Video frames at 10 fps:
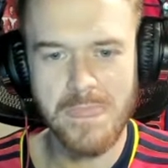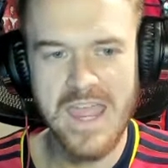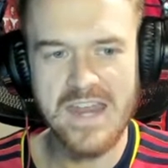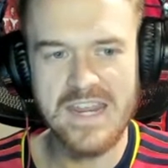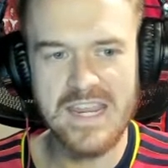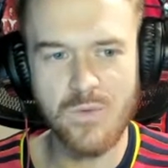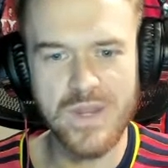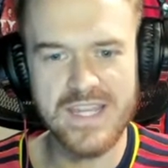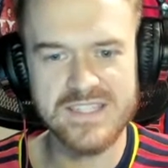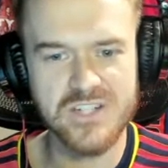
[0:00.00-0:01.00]
And
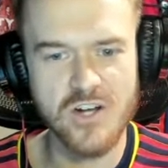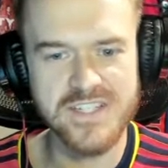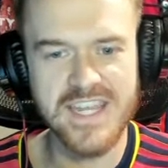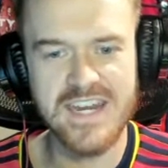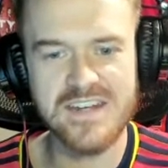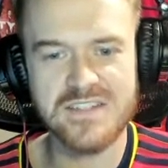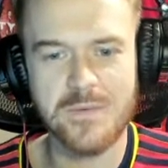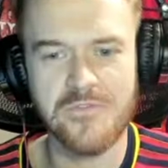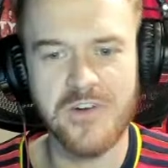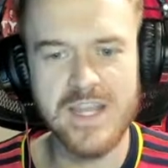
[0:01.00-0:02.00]
we start to get into
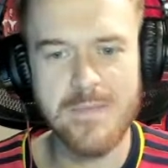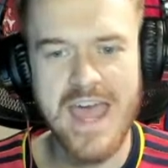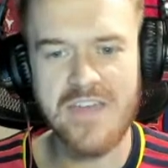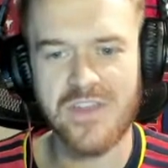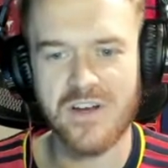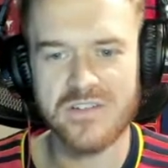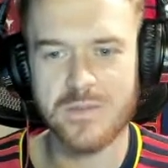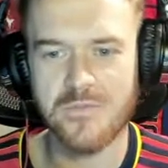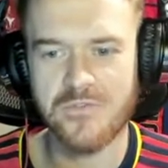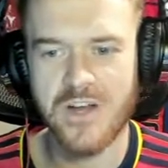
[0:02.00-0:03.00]
some funny math here,
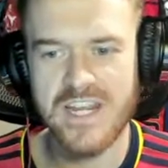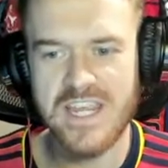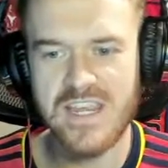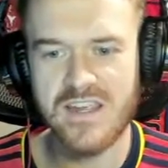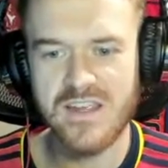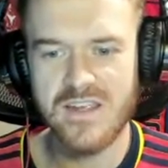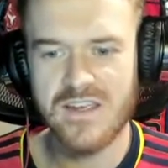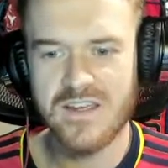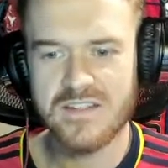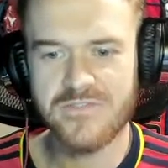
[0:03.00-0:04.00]
some funny
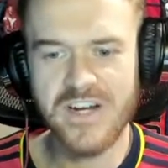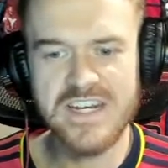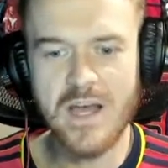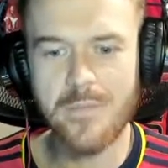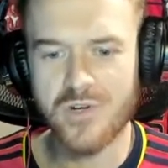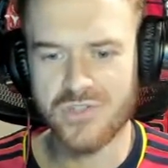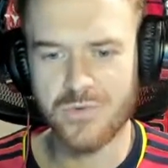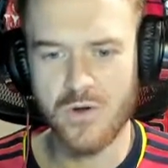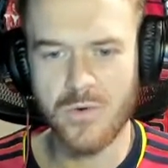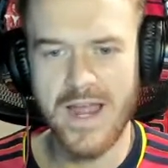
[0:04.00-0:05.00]
funny numbers
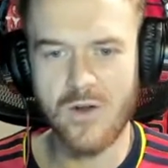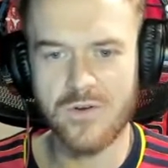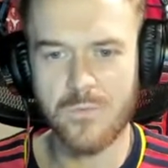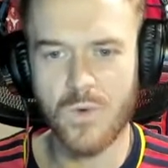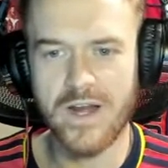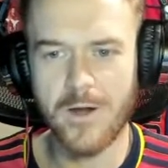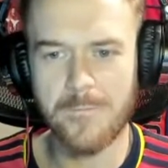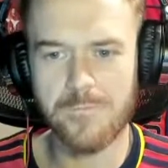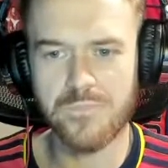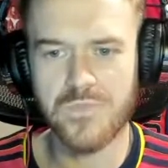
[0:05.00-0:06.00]
thrown around
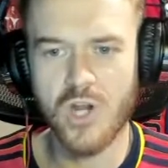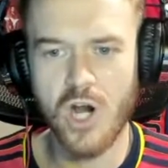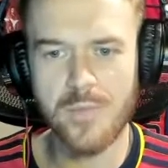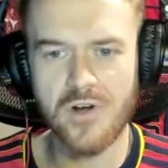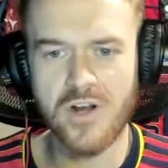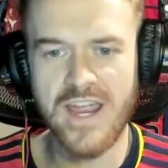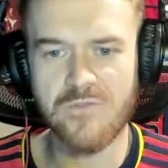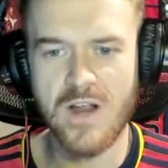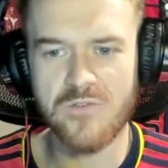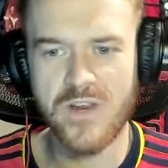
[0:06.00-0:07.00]
where Garber and
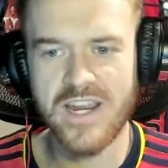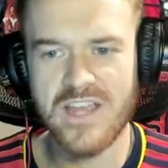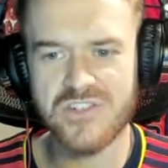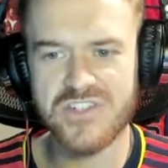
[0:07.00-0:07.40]
Rodriguez are